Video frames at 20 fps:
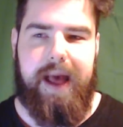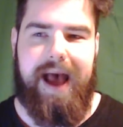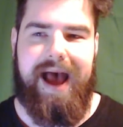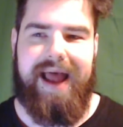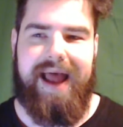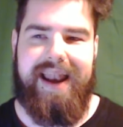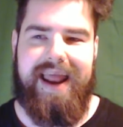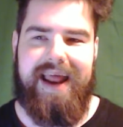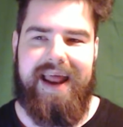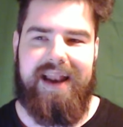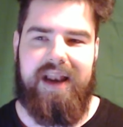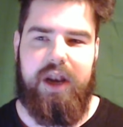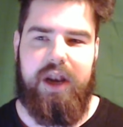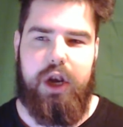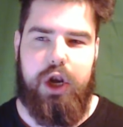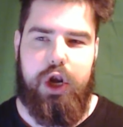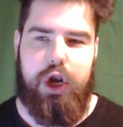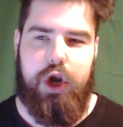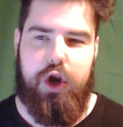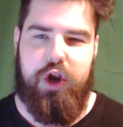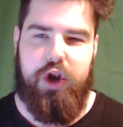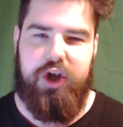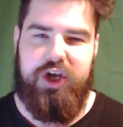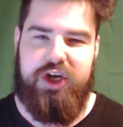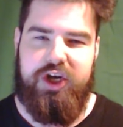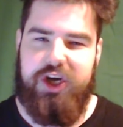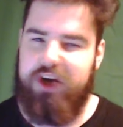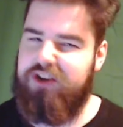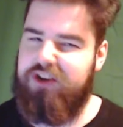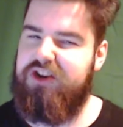and then
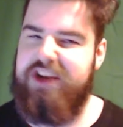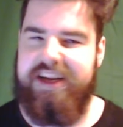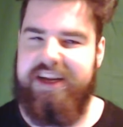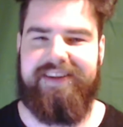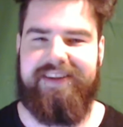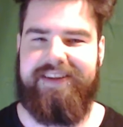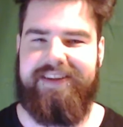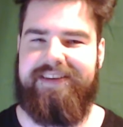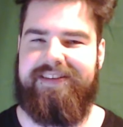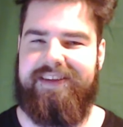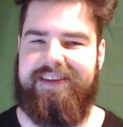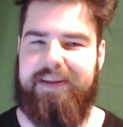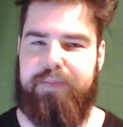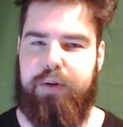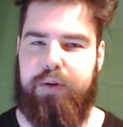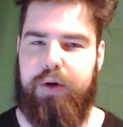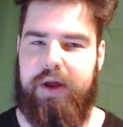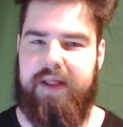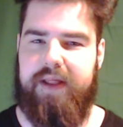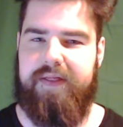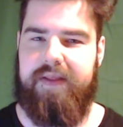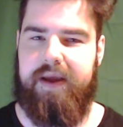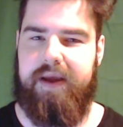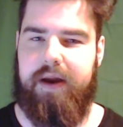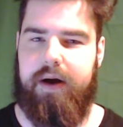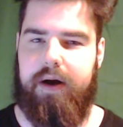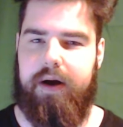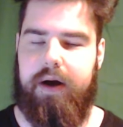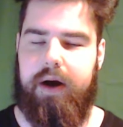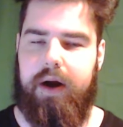just needlessly put in
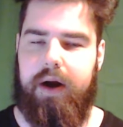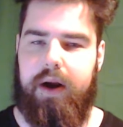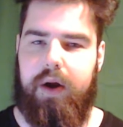there